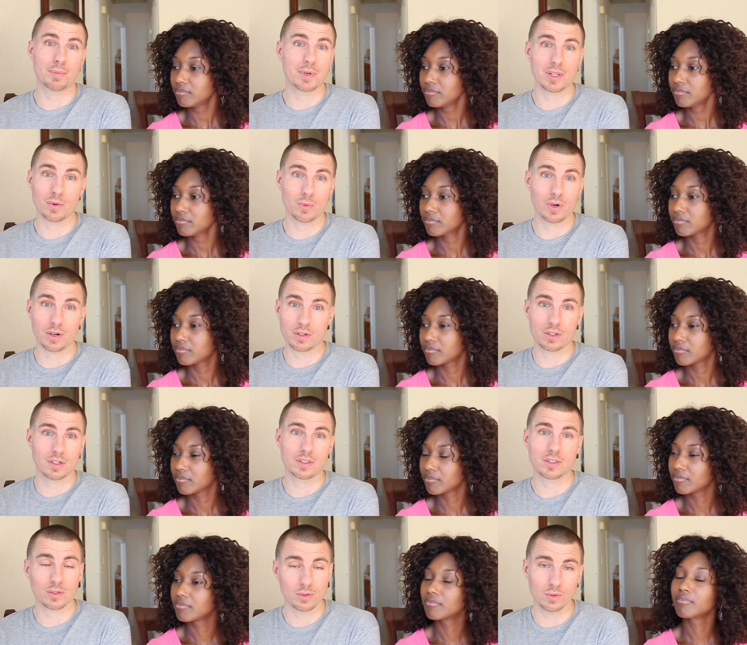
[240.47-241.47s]
Speaker 1: mother worked in
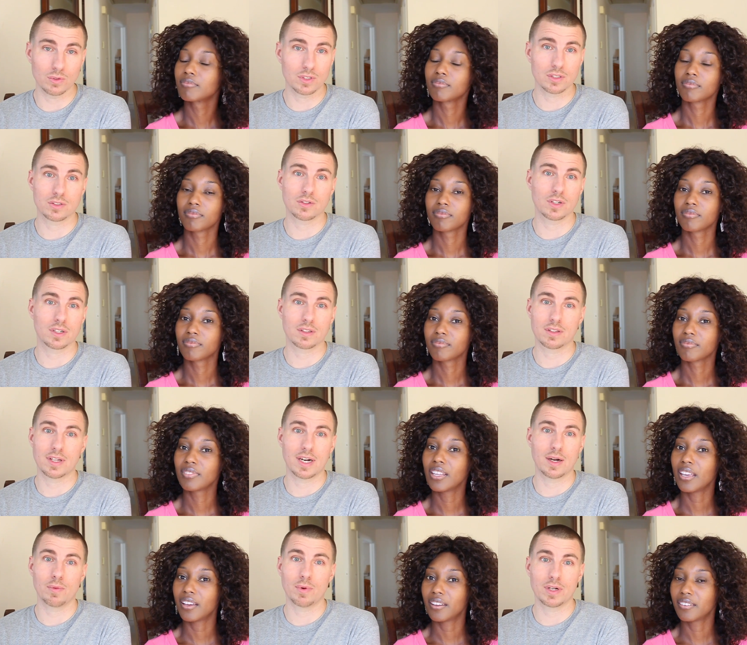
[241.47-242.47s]
the school district
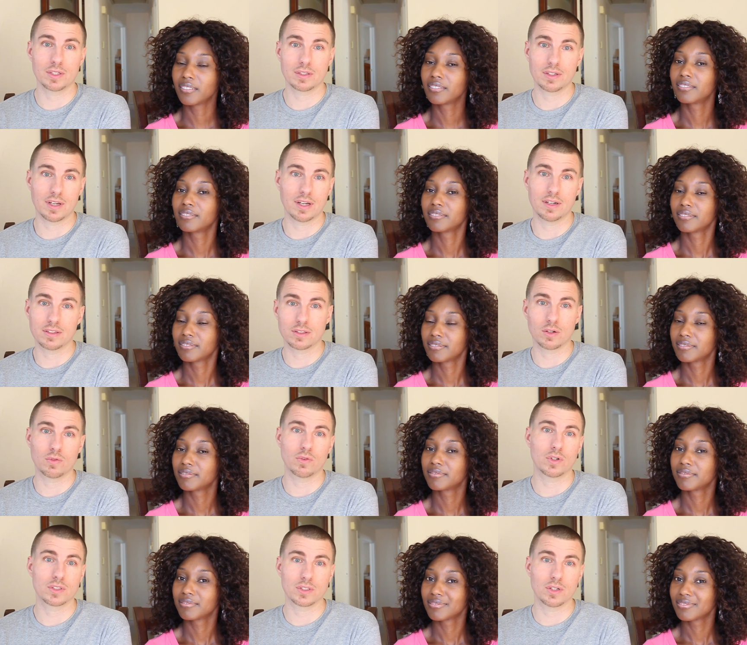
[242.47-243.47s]
that I went and so
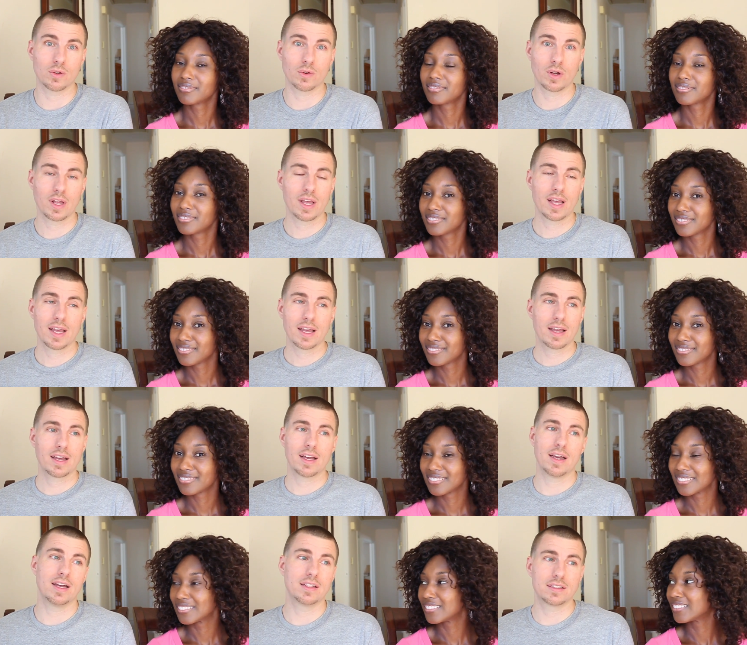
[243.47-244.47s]
forth. So
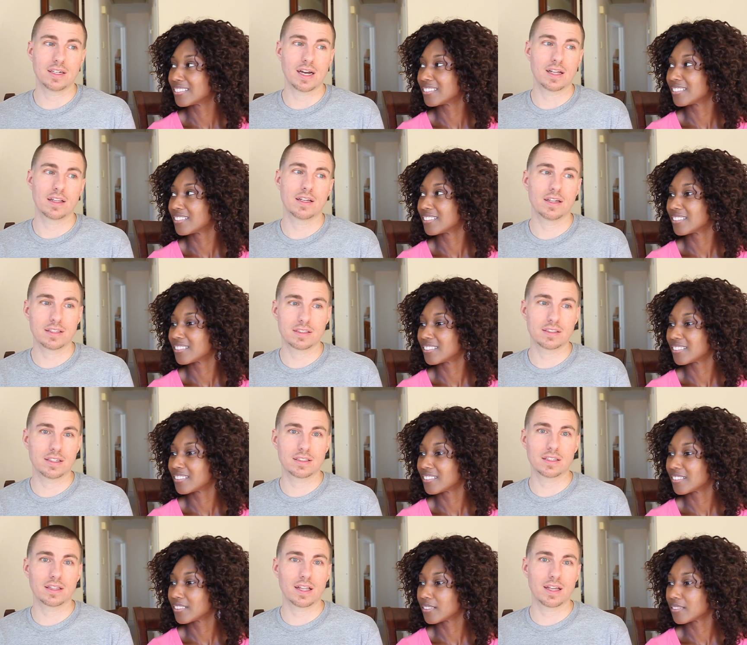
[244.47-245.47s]
it's not it's
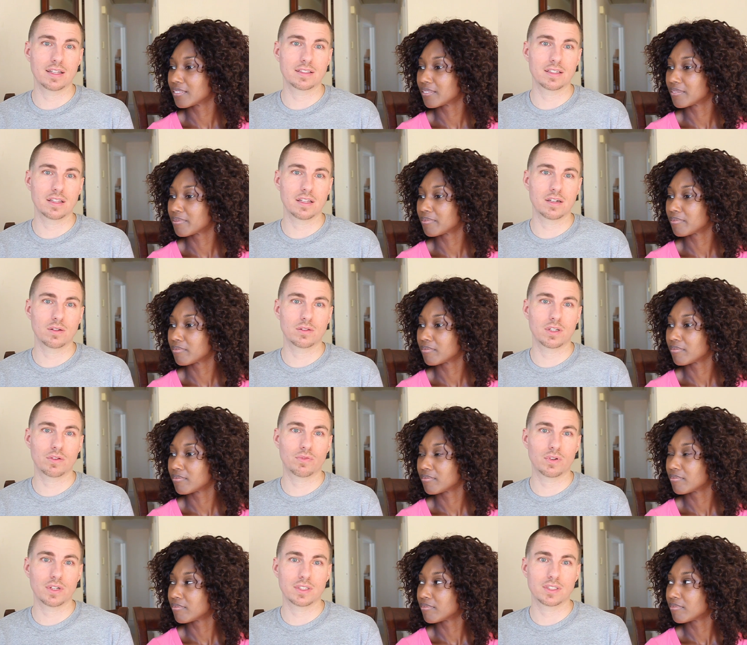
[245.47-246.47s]
a little
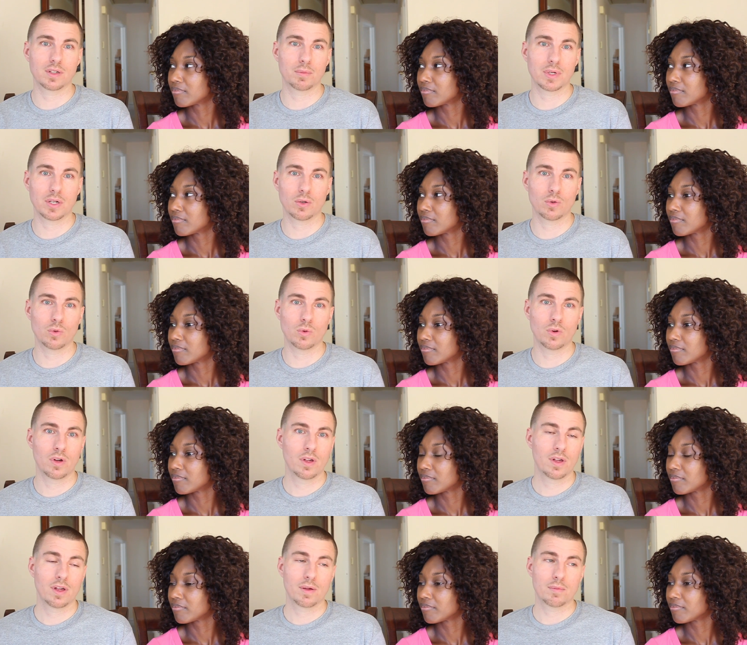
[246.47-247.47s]
different than somebody who
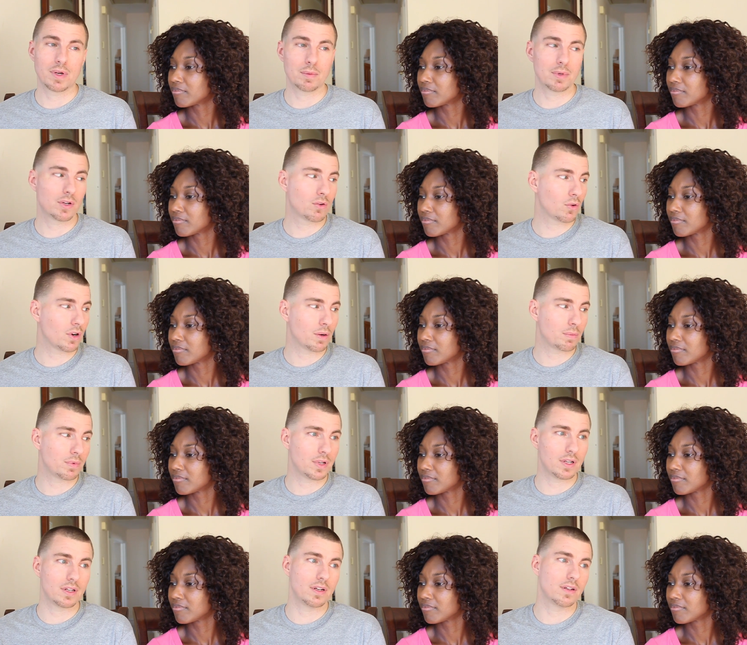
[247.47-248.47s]
maybe grew up
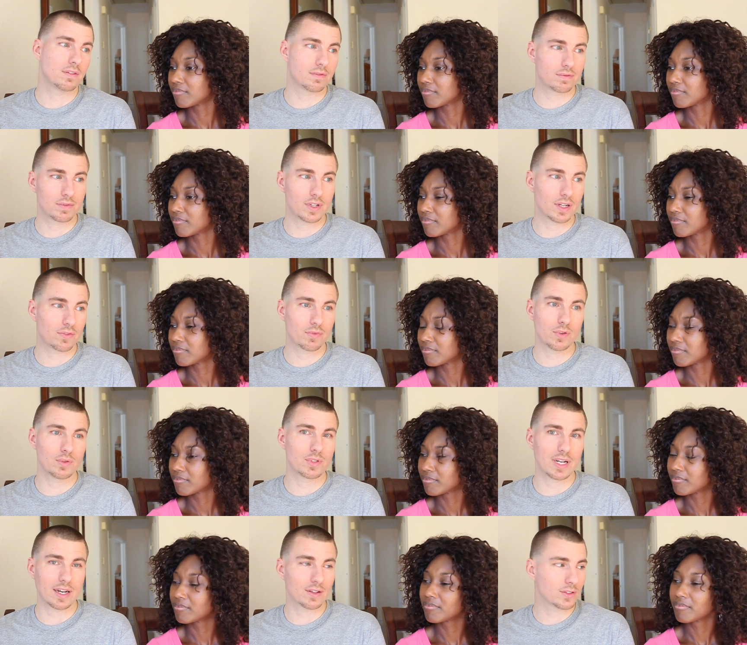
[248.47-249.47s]
in a few
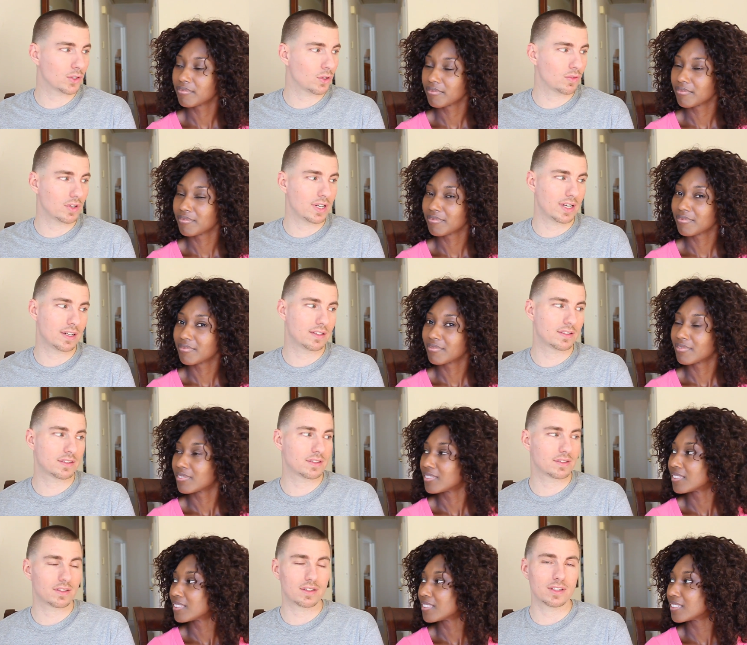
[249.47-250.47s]
towns over that
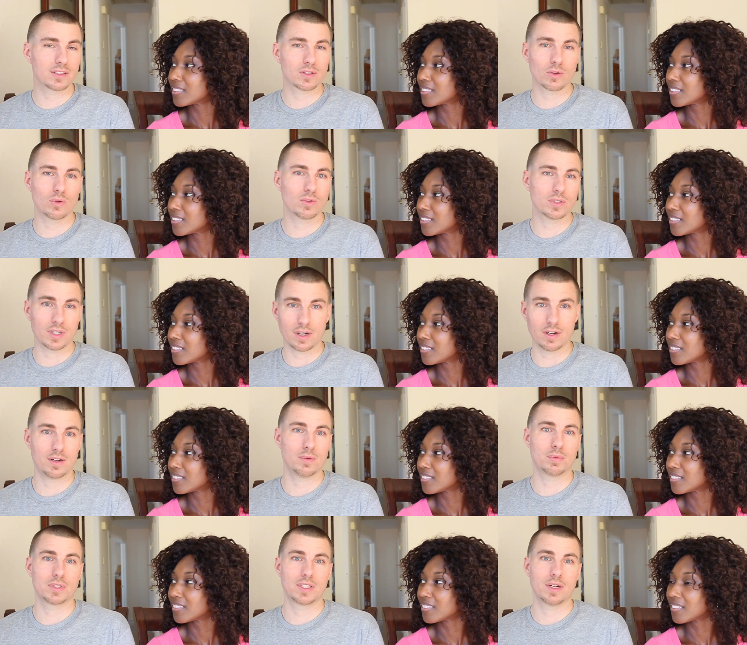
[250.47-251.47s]
the school is
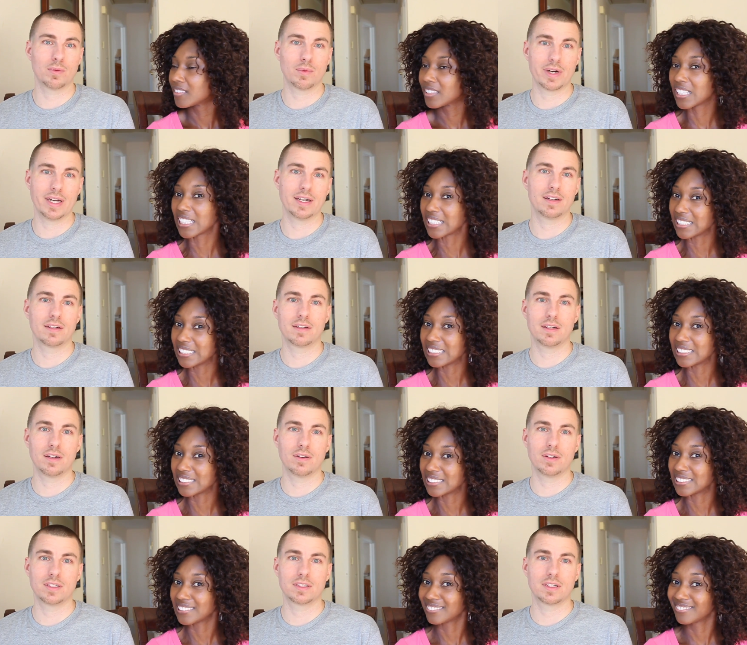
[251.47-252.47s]
100% white. You
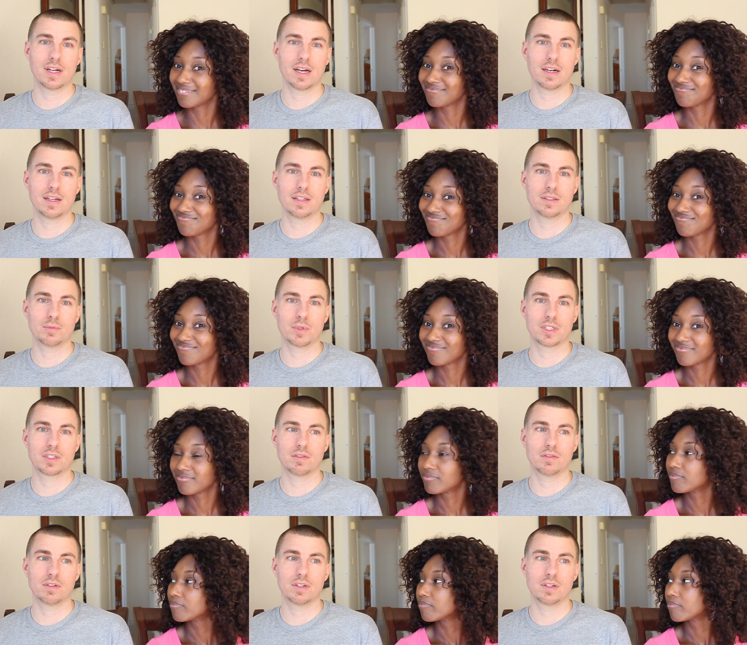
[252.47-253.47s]
know, it's not as much
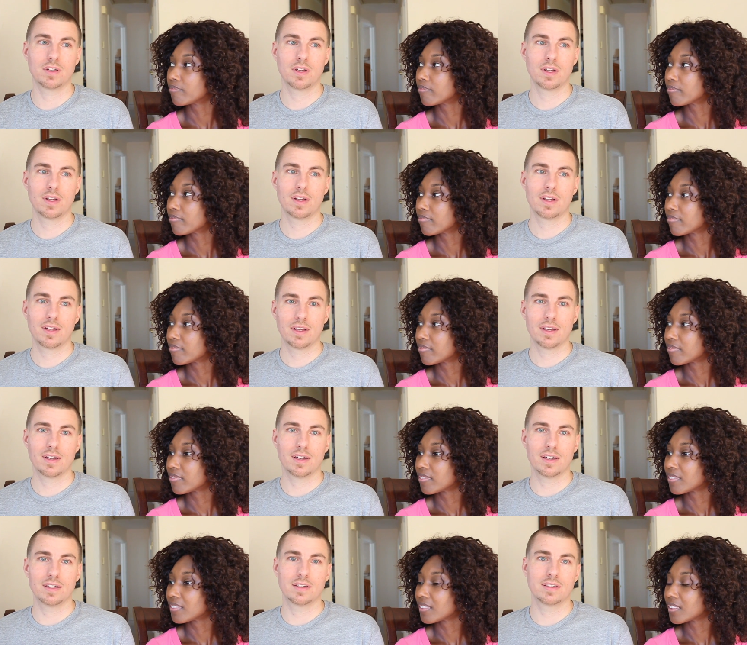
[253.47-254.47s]
of
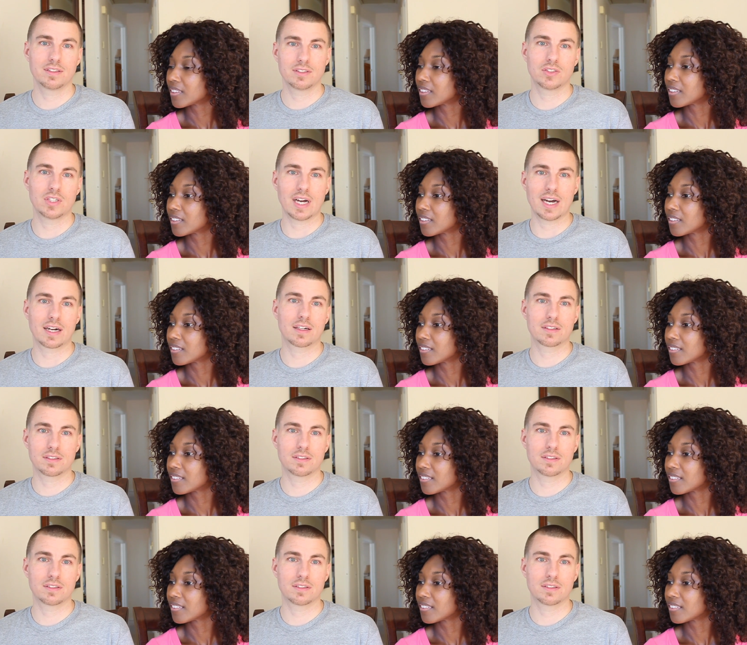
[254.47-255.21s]
a shock